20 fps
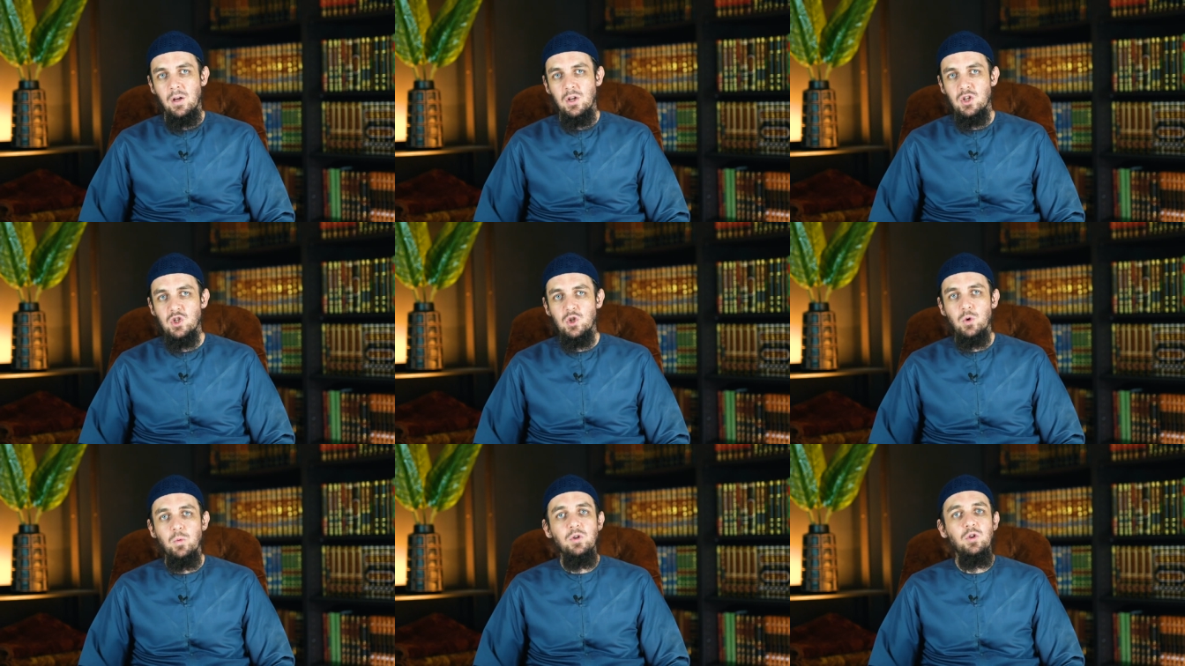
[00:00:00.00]

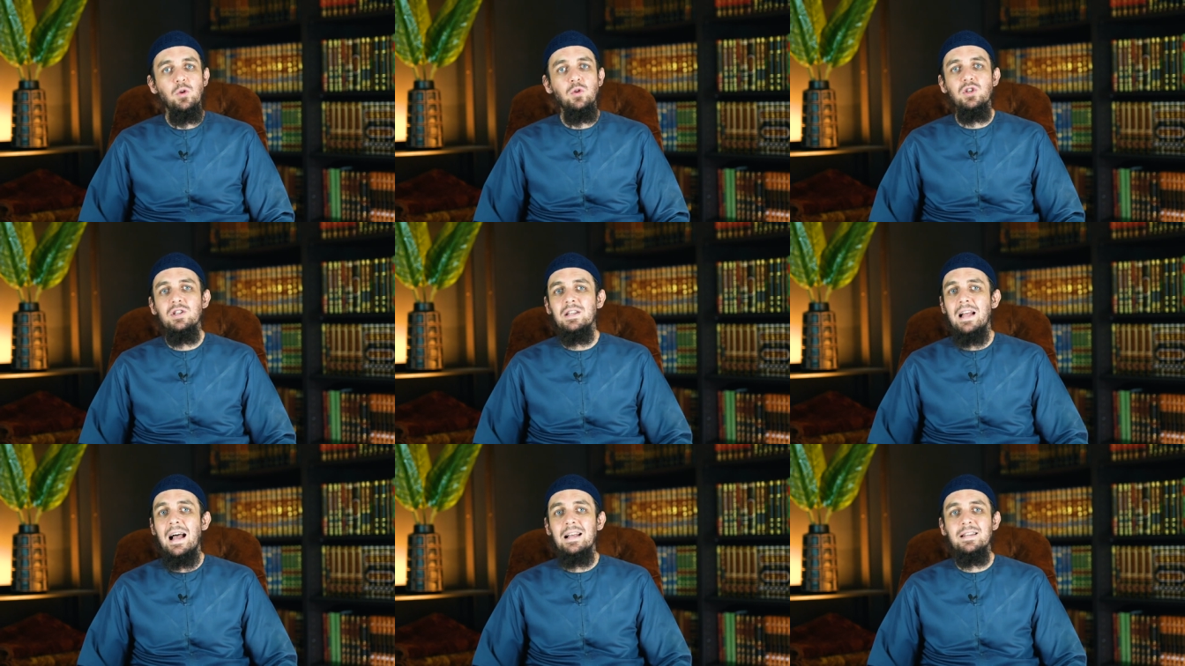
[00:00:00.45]
So we don't
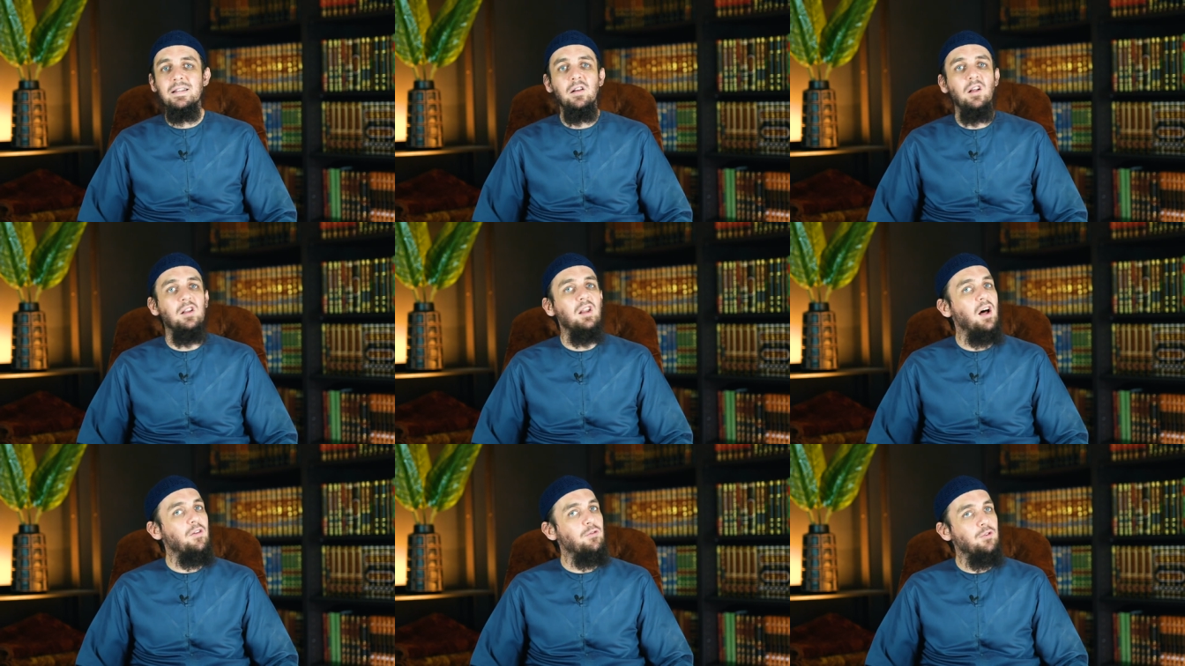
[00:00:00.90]
just ask
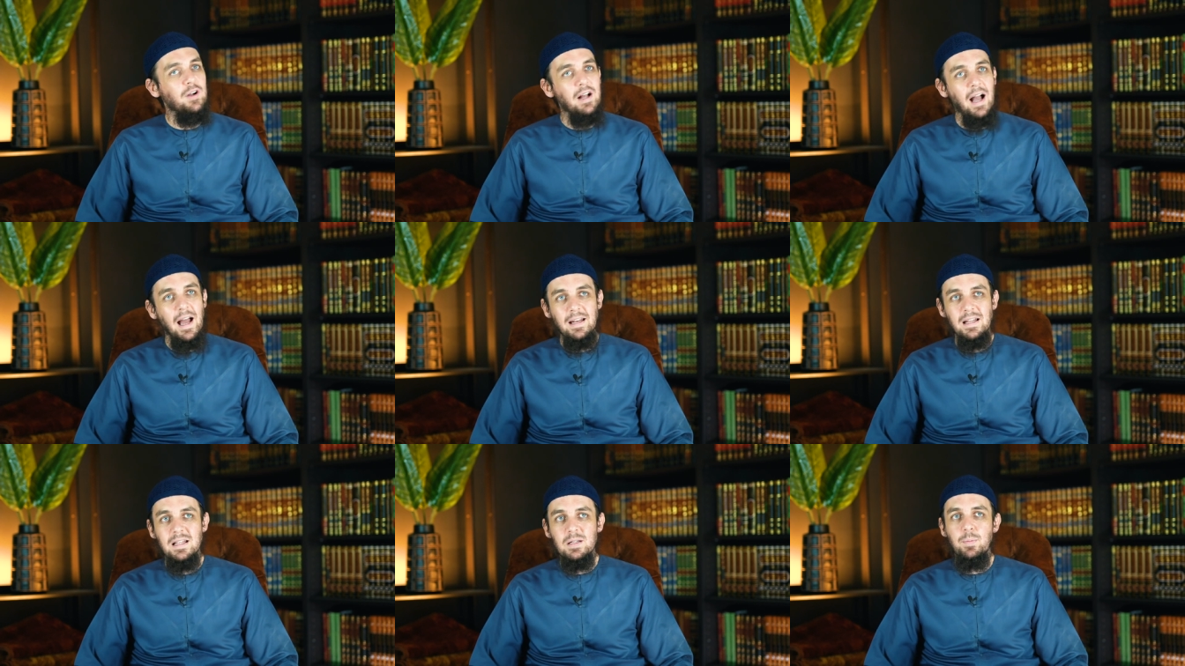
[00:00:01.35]
Allah for
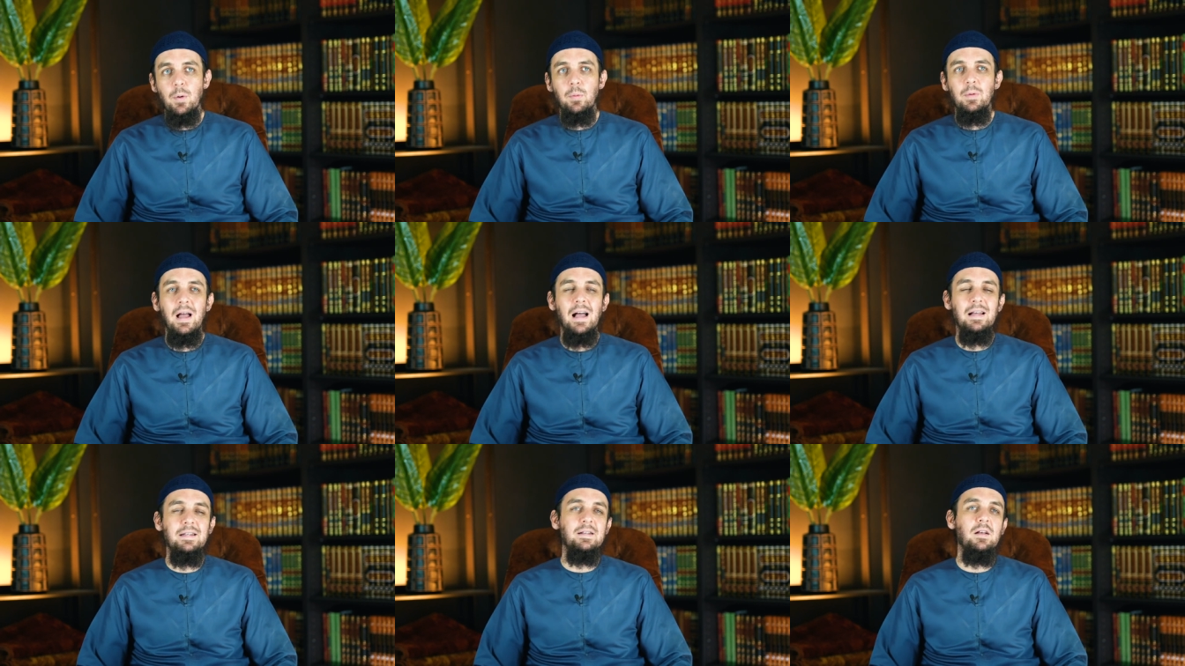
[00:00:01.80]
guidance, but
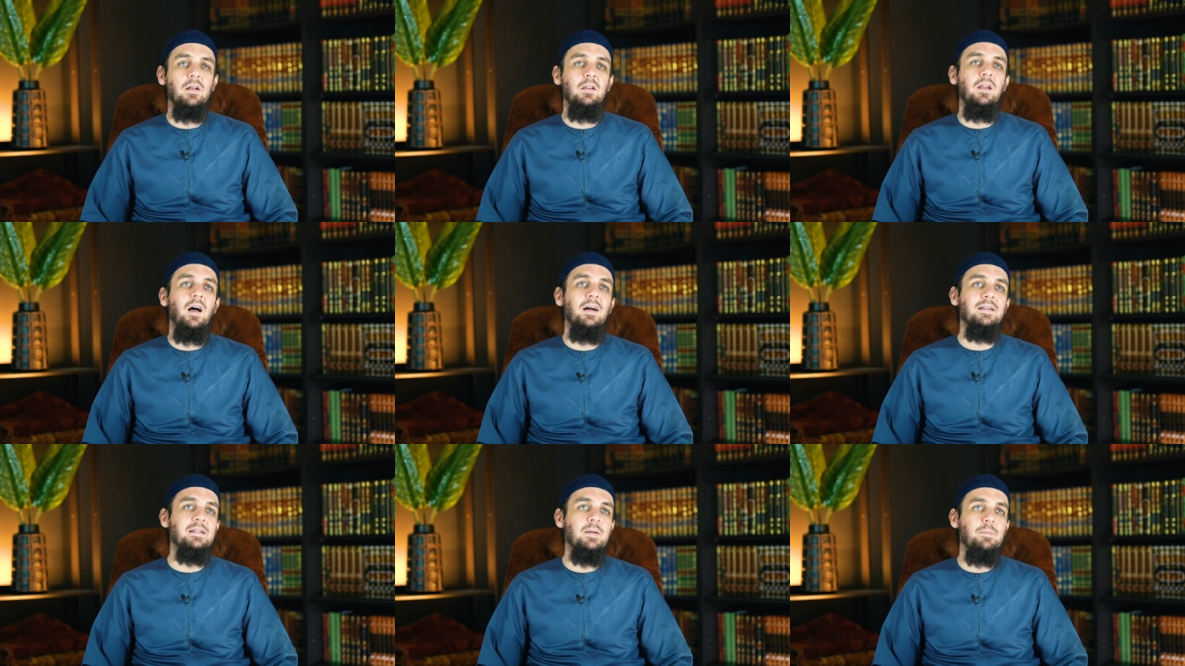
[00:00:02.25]
we ask
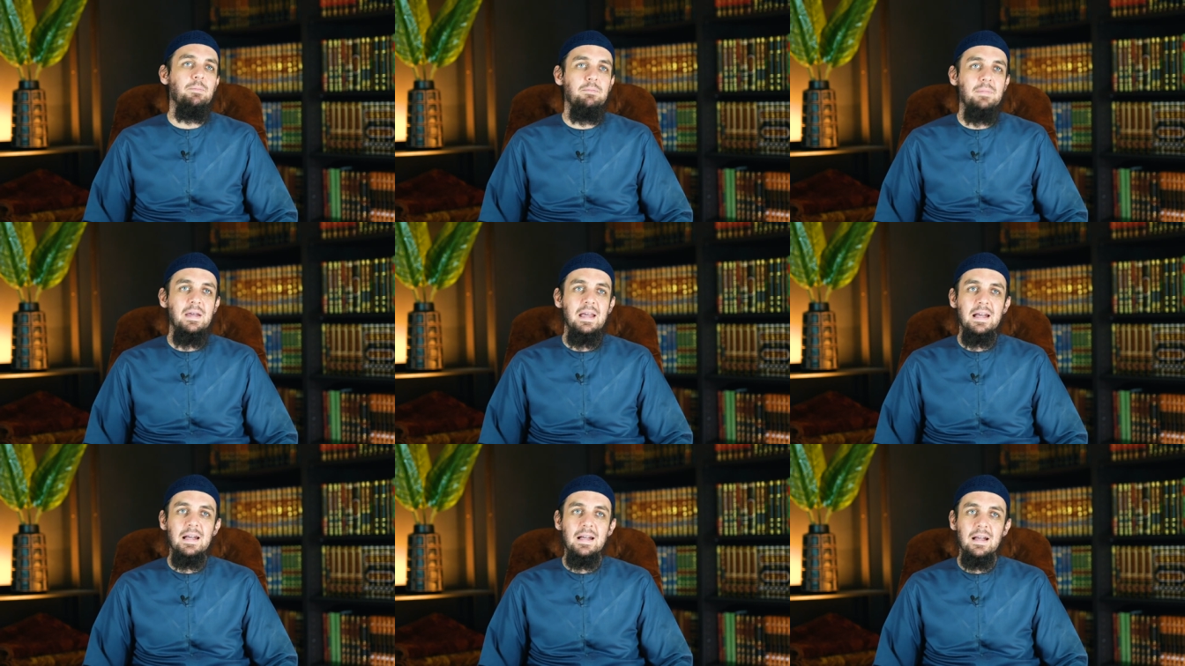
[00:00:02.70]
Allah to
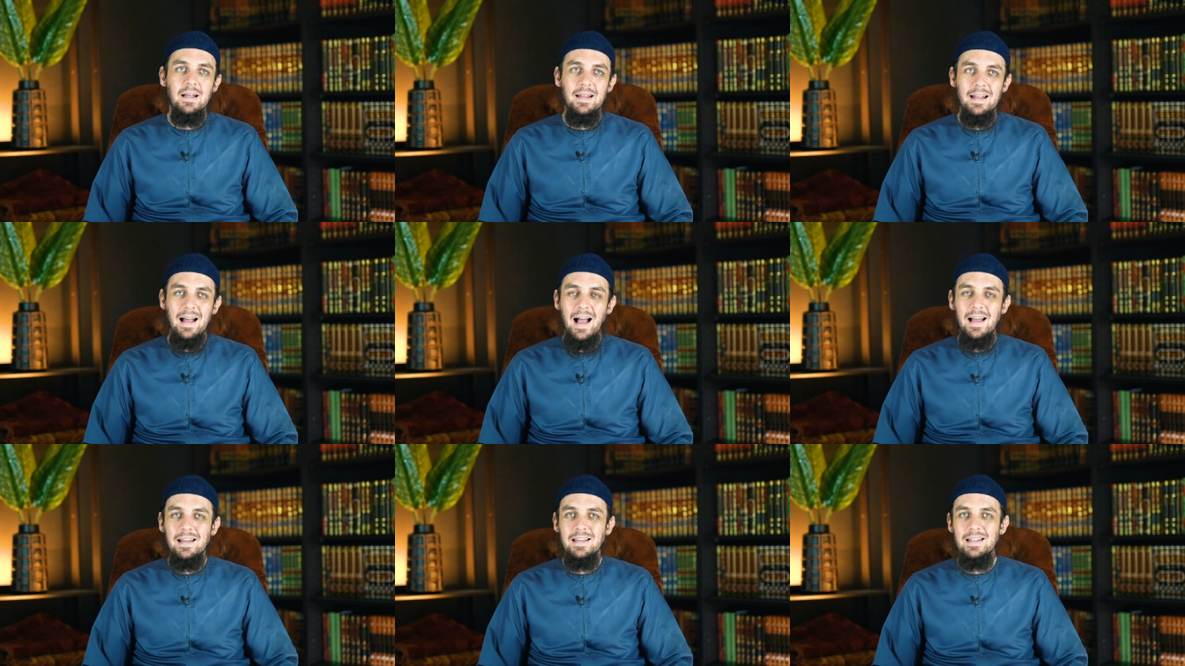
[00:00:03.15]
make
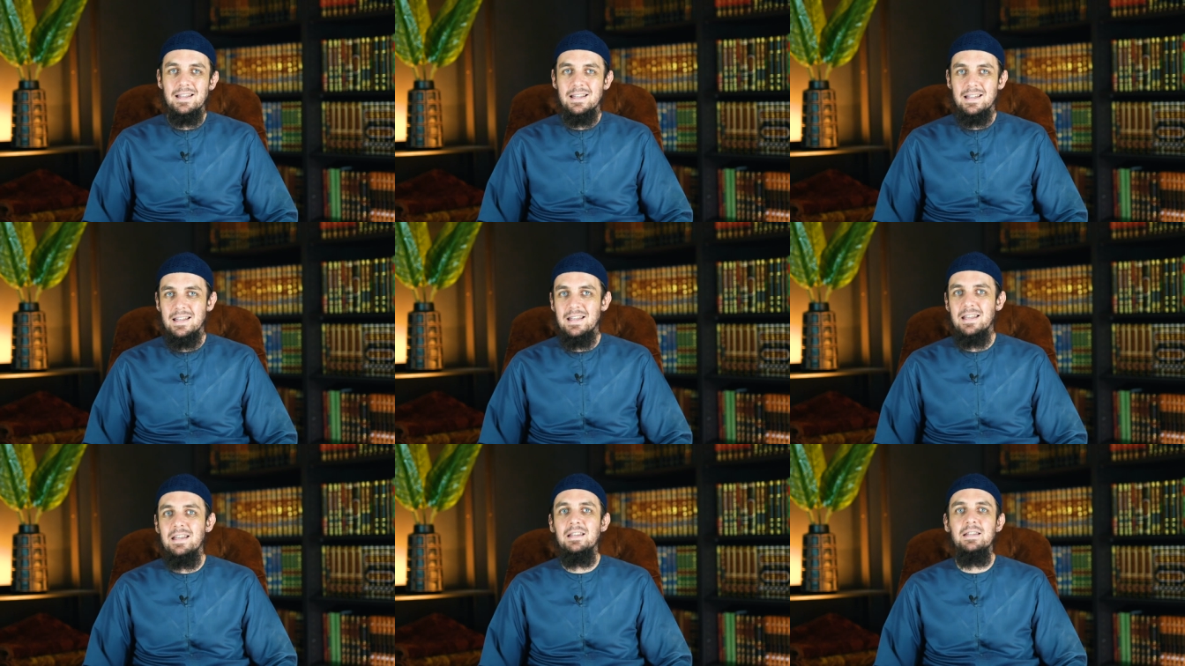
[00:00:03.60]
guidance
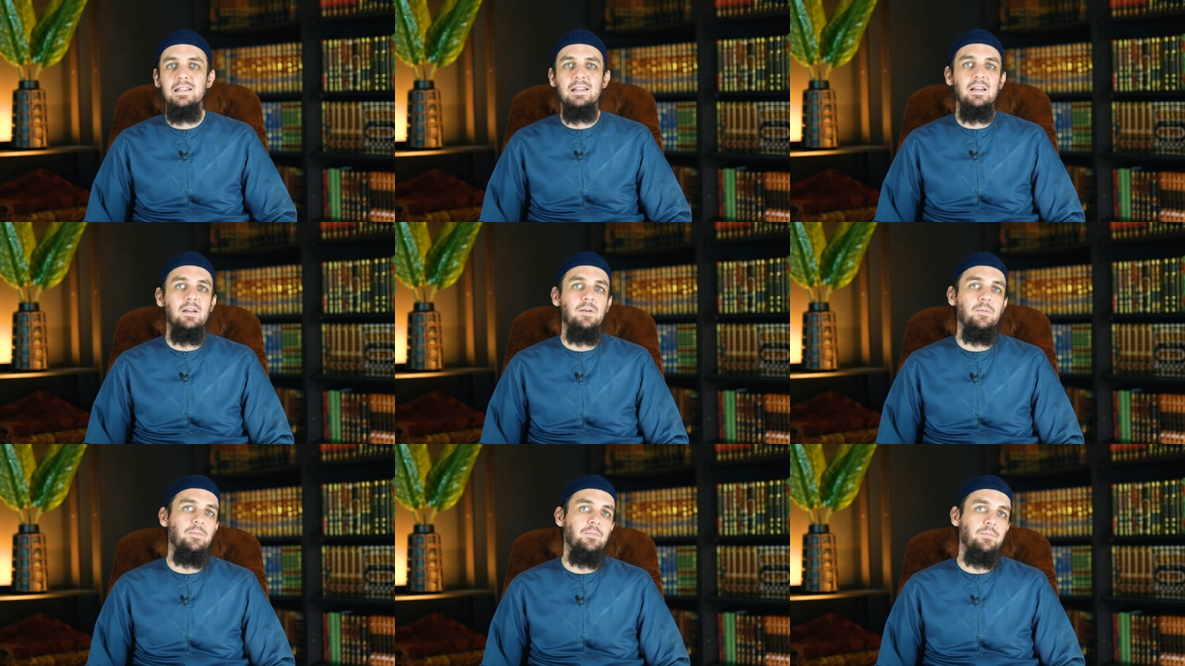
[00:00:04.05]
easy.